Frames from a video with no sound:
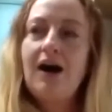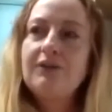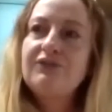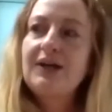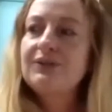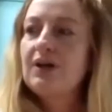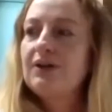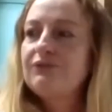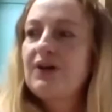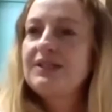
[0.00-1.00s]
I
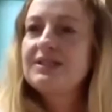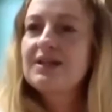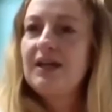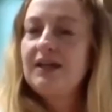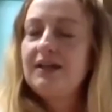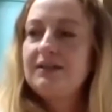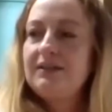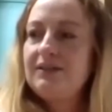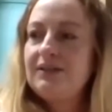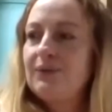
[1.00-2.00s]
find,
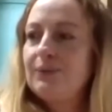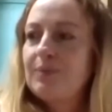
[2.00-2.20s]
you know,